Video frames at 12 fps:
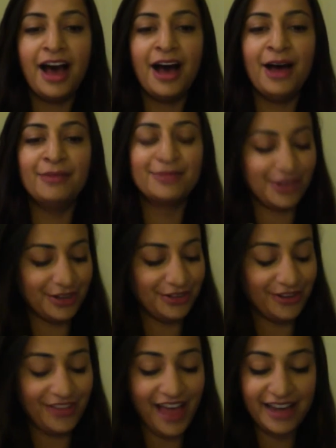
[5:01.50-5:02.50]
so
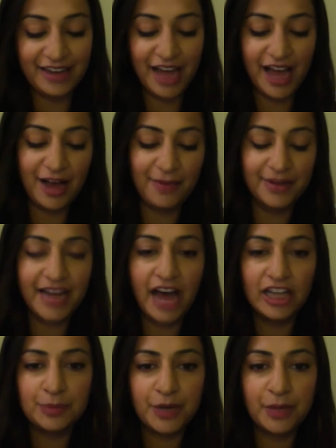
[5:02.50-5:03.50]
ignore that. But now
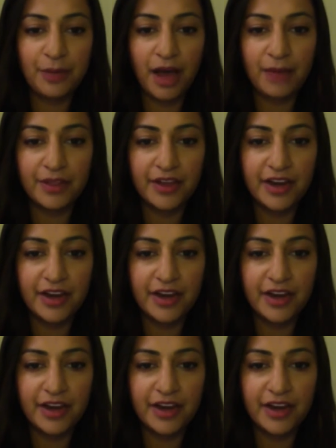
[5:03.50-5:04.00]
it's pretty popular.